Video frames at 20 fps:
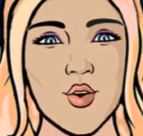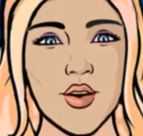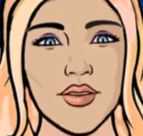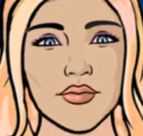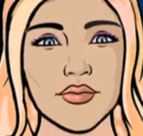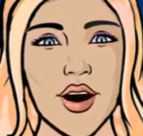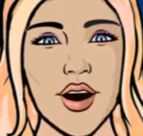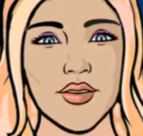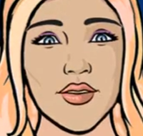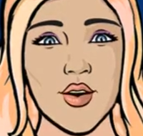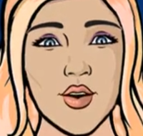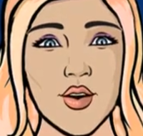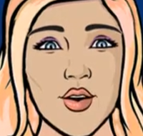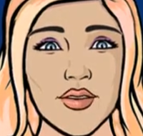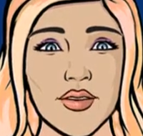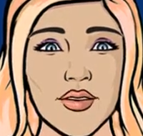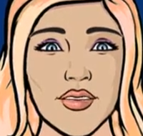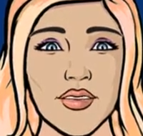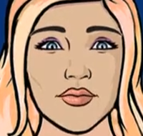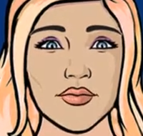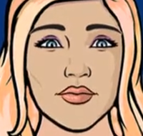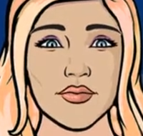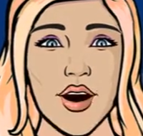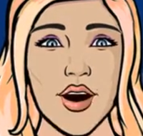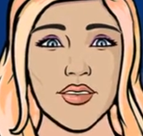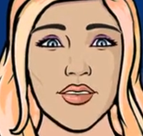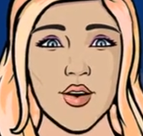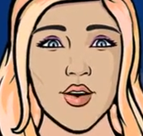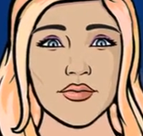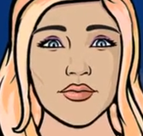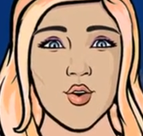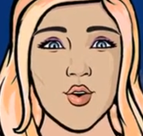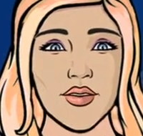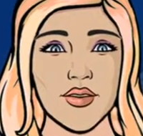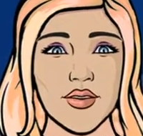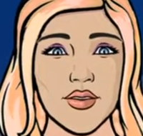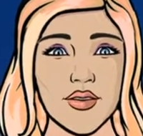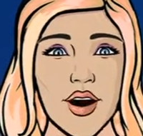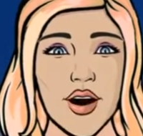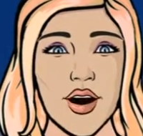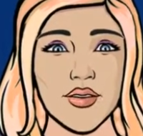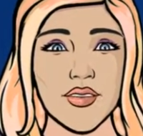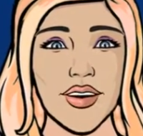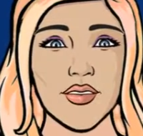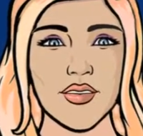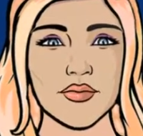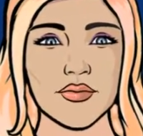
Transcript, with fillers: Well my friends, I hope you've enjoyed